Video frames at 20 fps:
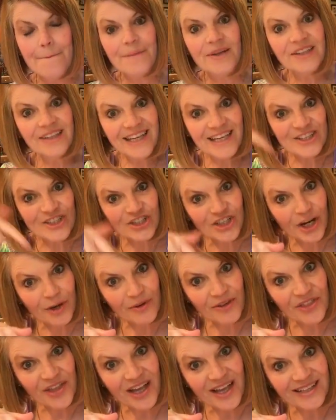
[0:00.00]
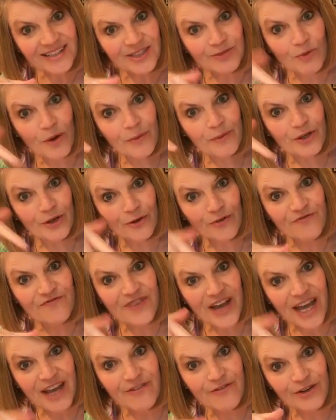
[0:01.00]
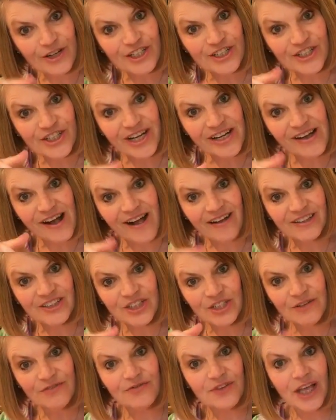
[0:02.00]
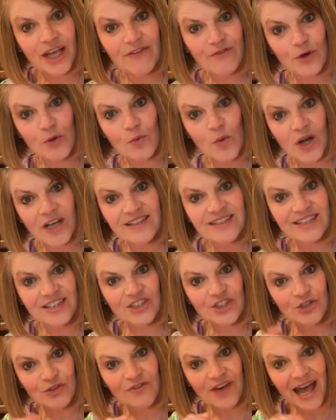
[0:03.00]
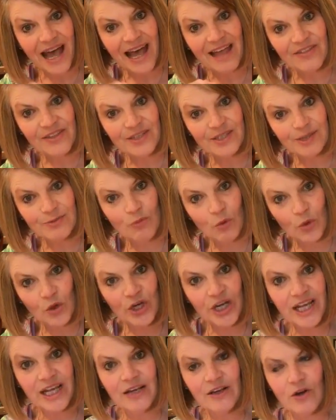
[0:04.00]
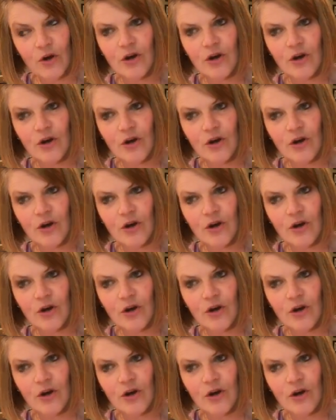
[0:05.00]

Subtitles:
Please share with us what your favorite Shakeology flavor was that you've had this morning,